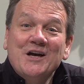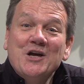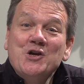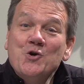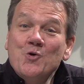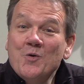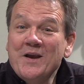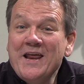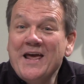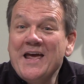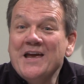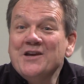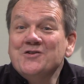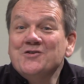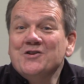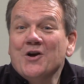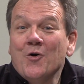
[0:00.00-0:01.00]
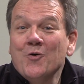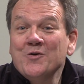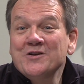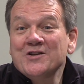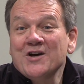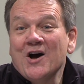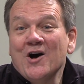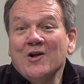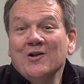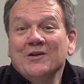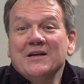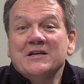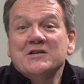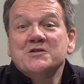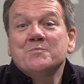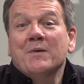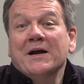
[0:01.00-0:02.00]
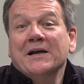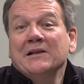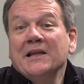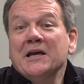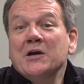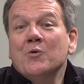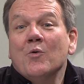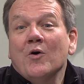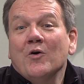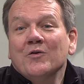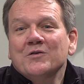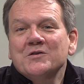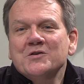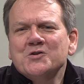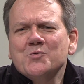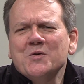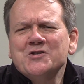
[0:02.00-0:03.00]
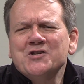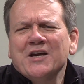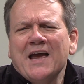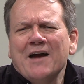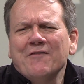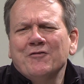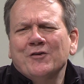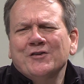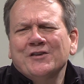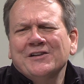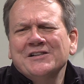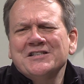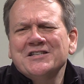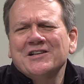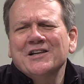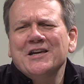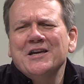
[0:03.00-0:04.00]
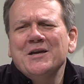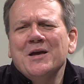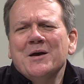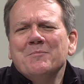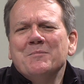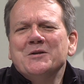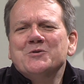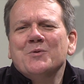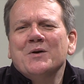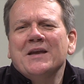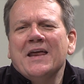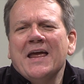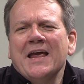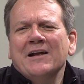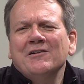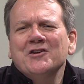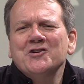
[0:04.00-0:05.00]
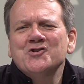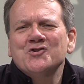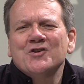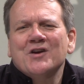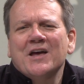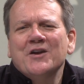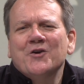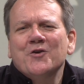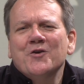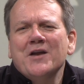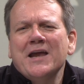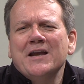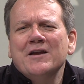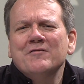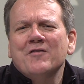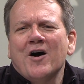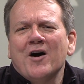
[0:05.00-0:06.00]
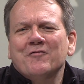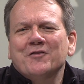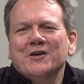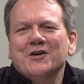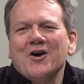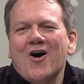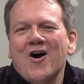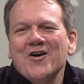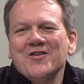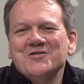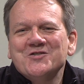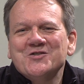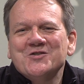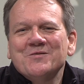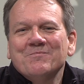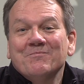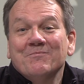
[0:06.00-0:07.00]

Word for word: Juane Odendaal is bilingual, switching effortlessly between English and her native Afrikaans.